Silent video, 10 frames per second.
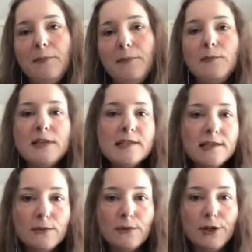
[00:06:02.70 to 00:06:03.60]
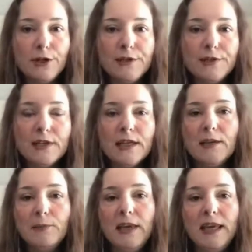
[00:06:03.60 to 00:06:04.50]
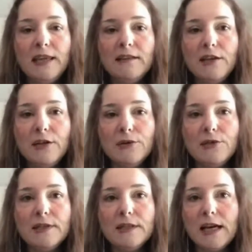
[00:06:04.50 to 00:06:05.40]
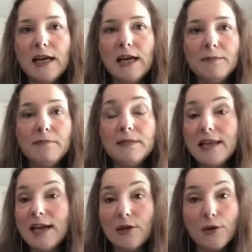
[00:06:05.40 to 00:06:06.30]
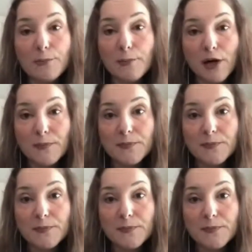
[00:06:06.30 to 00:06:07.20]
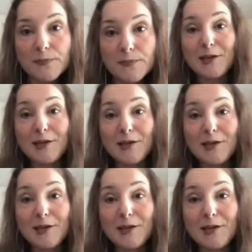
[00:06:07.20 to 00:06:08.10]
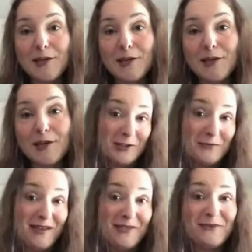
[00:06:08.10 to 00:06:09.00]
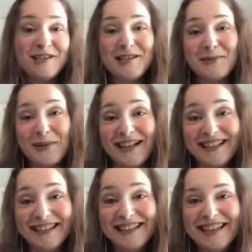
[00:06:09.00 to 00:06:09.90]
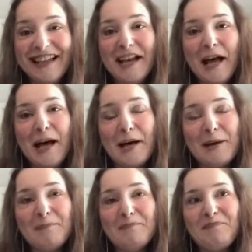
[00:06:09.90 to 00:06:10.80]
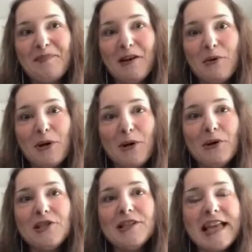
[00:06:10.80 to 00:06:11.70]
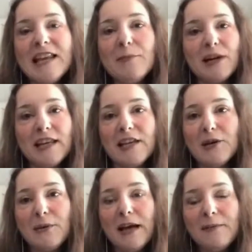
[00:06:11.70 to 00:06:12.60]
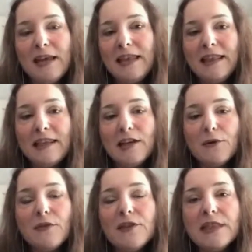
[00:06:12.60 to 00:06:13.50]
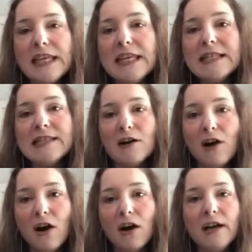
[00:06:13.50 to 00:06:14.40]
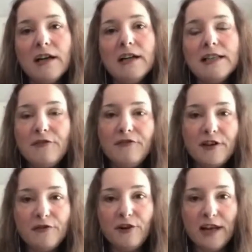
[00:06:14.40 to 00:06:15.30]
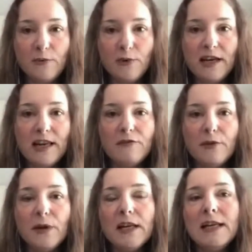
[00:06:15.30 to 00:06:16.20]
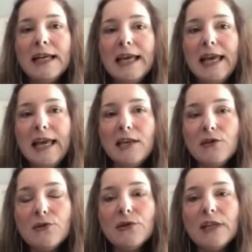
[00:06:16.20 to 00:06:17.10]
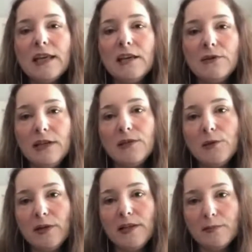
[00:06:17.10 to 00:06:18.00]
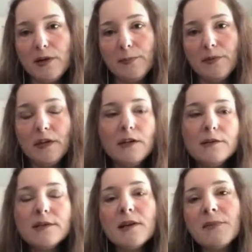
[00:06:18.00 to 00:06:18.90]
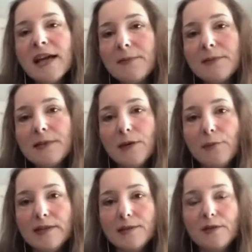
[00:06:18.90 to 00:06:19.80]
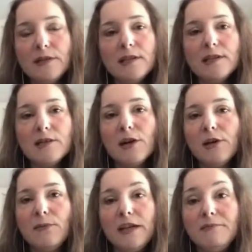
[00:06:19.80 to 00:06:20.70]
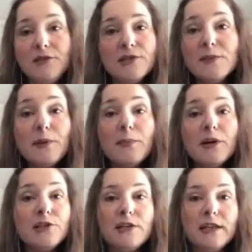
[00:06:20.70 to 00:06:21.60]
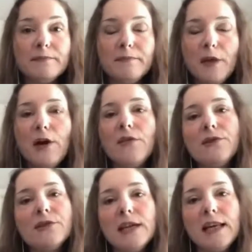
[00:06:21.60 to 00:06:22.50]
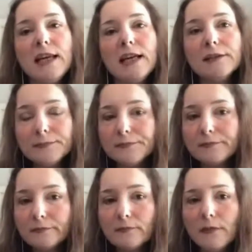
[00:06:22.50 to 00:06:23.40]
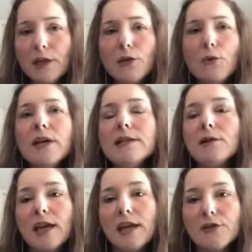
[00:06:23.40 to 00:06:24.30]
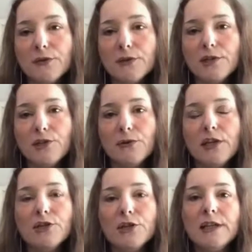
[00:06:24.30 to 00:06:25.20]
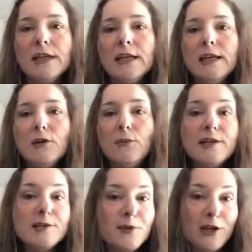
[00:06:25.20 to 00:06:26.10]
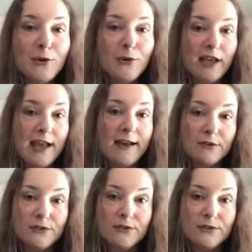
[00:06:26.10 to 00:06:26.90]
it business owners, be it just stay-at-home moms or stay-at-home dads. I actually met those as well, or just anybody. The needs are different for anyone and everyone, and usually you need to build them up. So sometimes my services start with just simply budgeting, understanding what is your cash flow situation, where is the money going out,